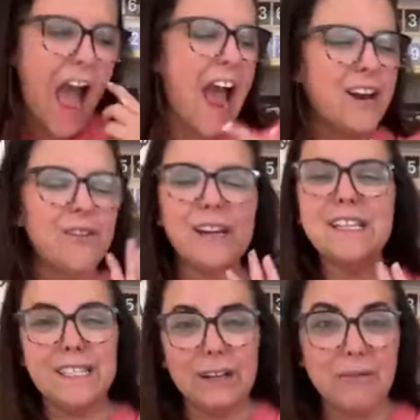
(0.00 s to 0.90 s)
I don't
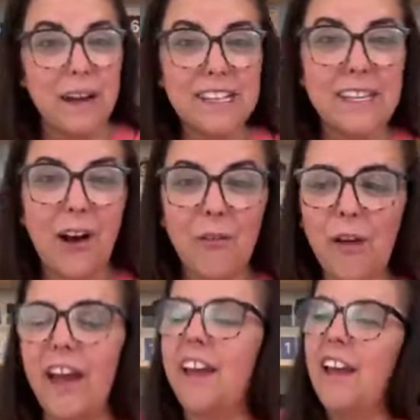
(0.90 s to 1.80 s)
consider
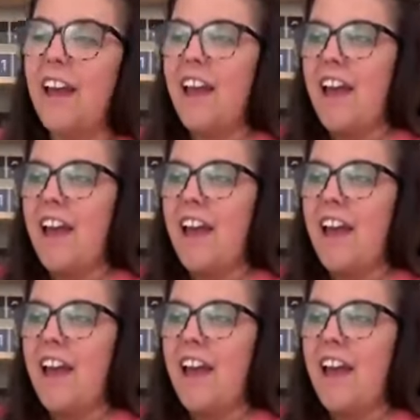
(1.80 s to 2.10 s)
myself like